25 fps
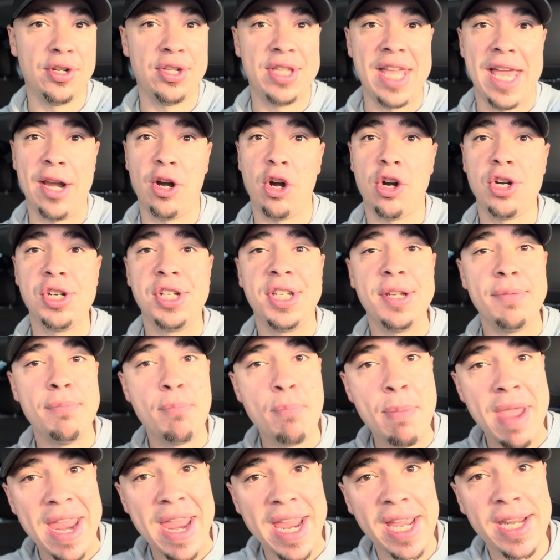that are
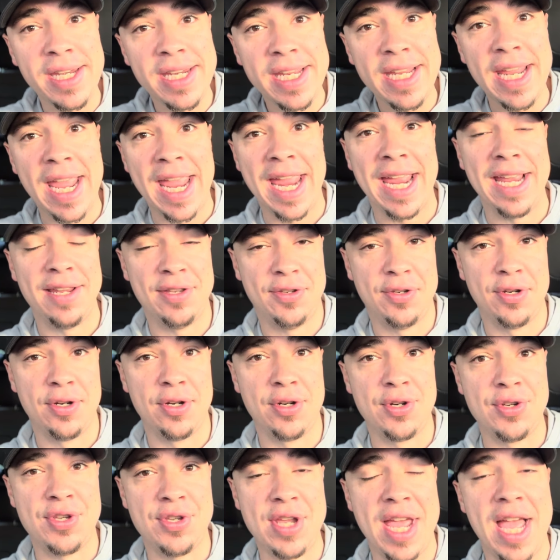demanding
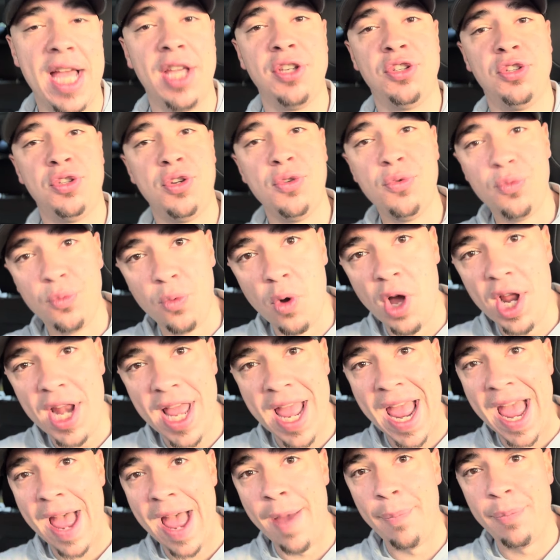answers as to what
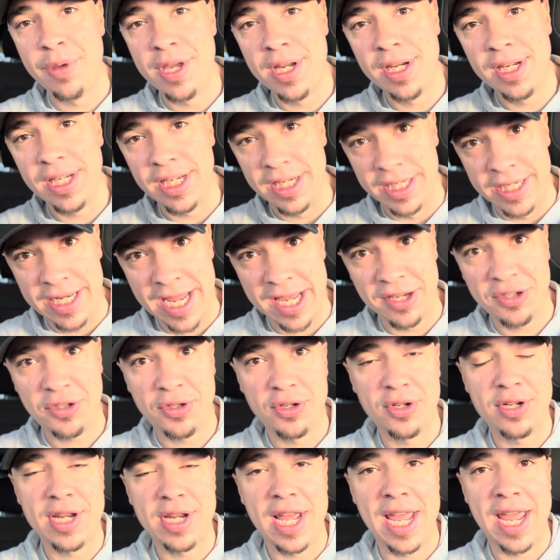happened
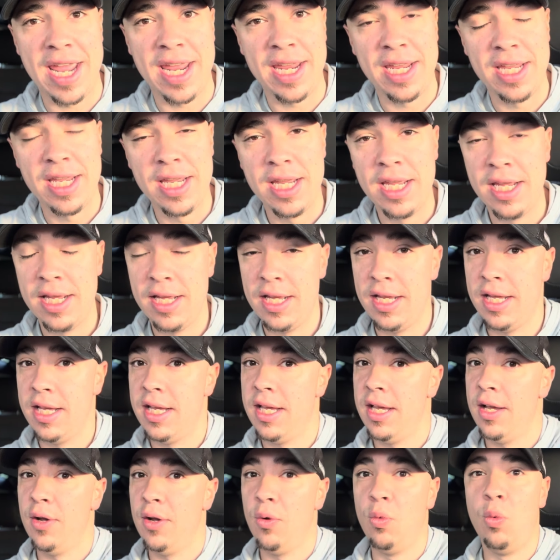yesterday.
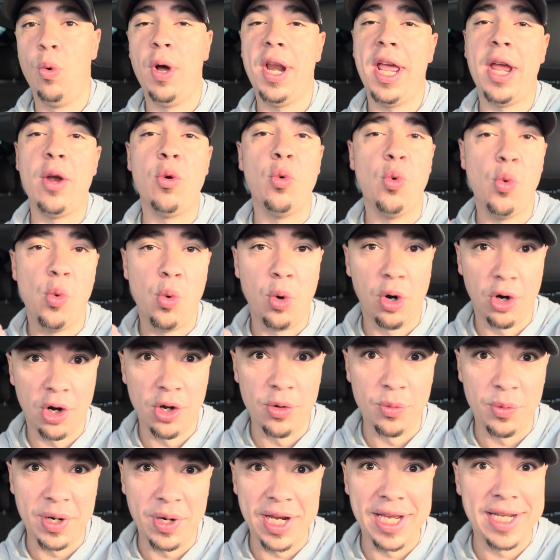What a
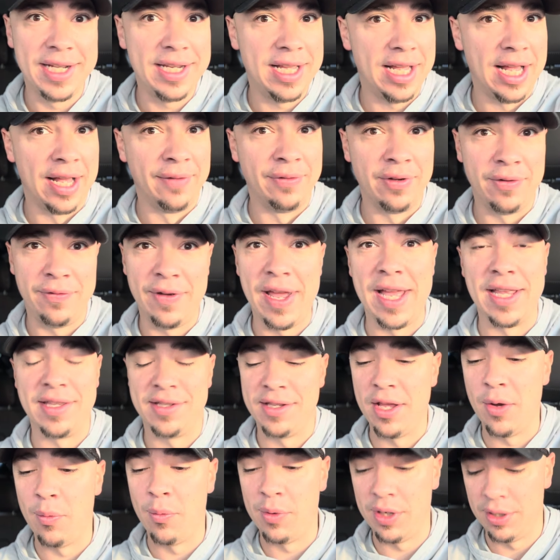whirlwind of
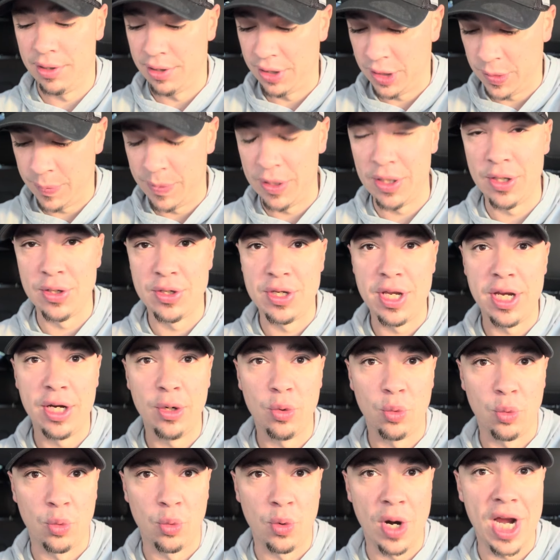events that we are experiencing
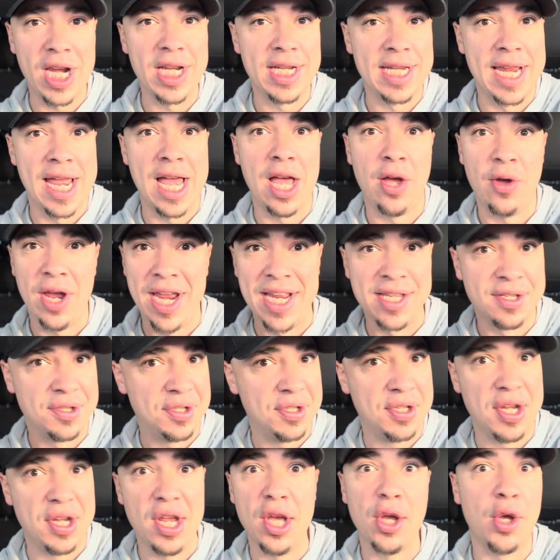right now. And
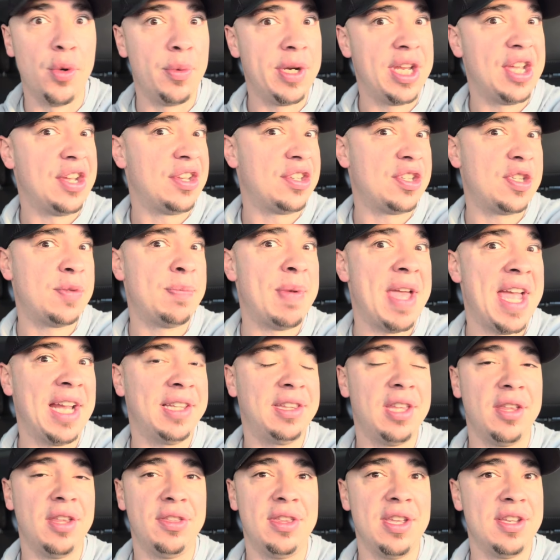still, we
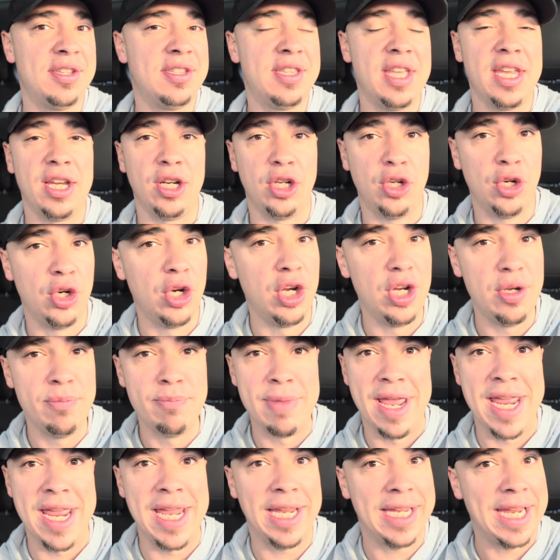expect that this thing could
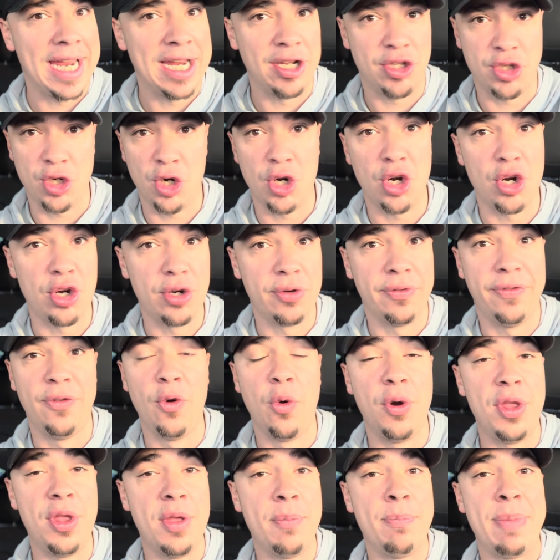make a turn
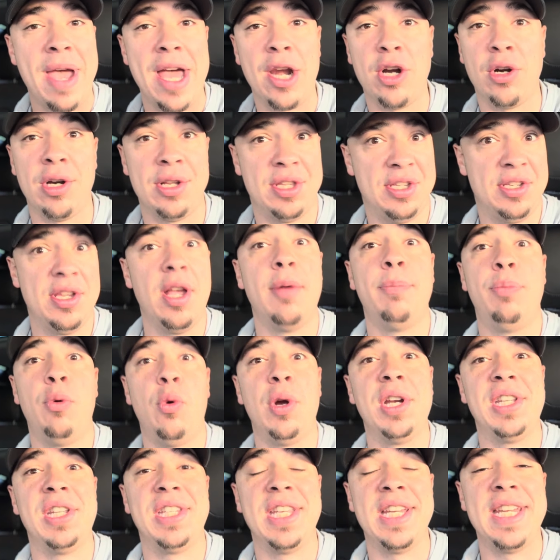for the better at some
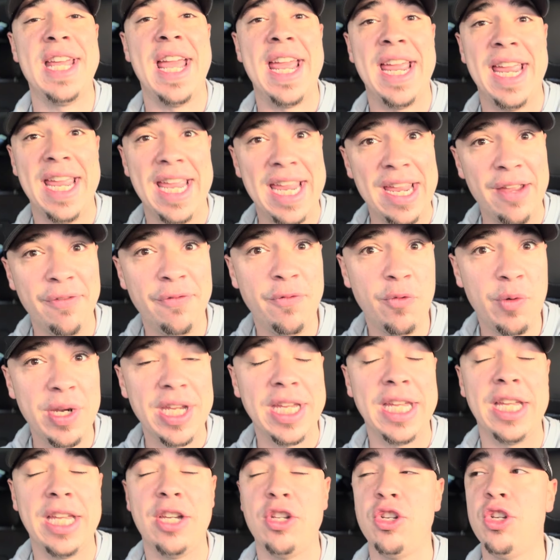point today. If we
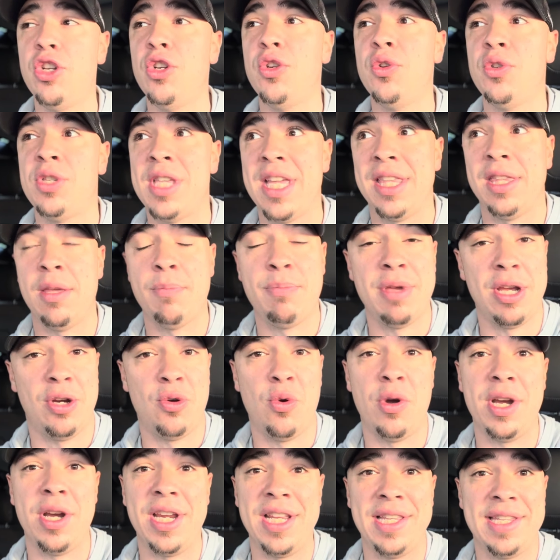get news that the
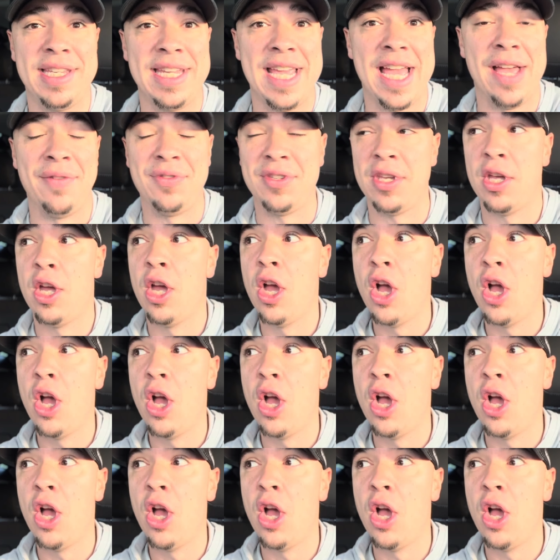Bitcoin ETFs